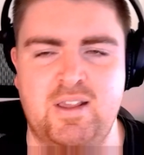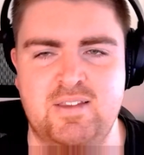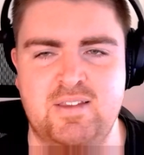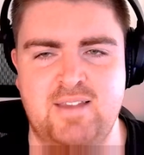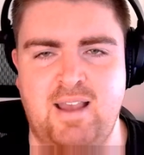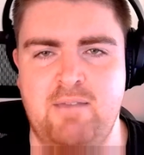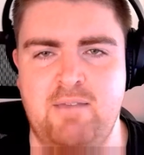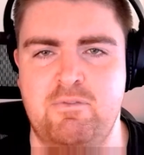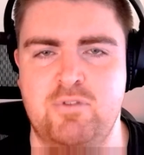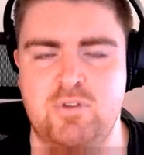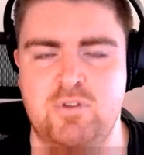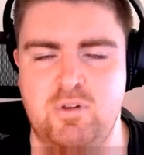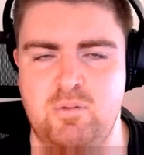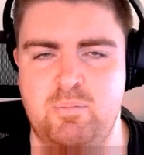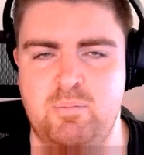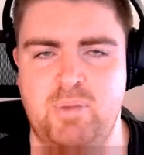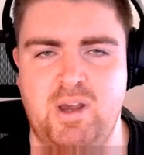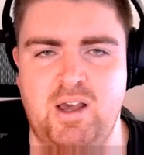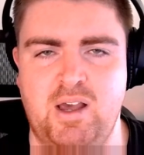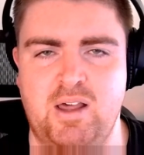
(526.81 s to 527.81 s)
as absolute
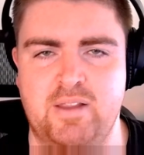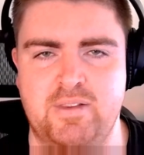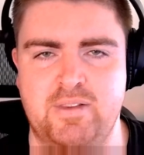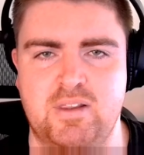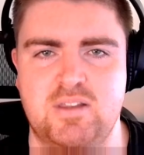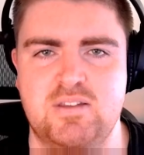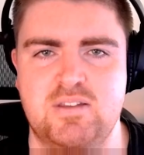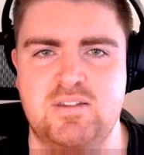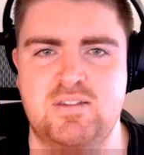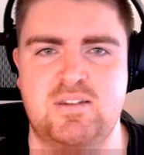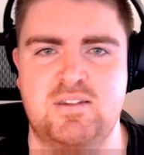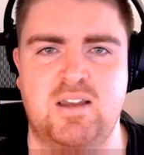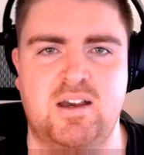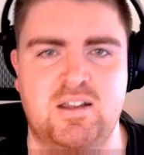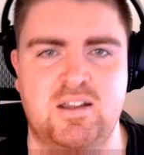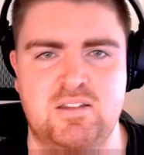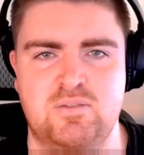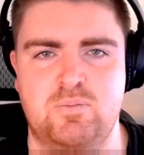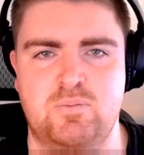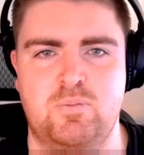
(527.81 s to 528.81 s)
path
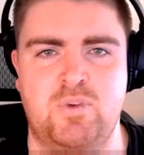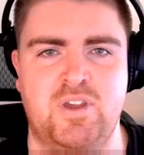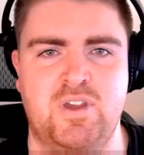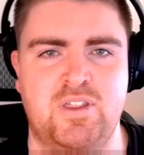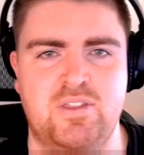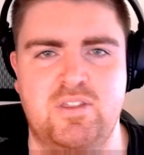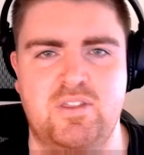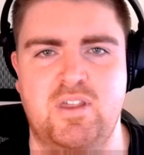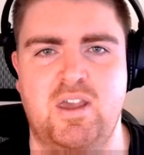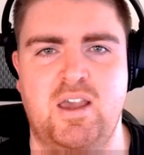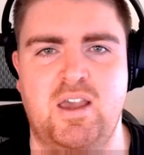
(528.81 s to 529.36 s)
starts with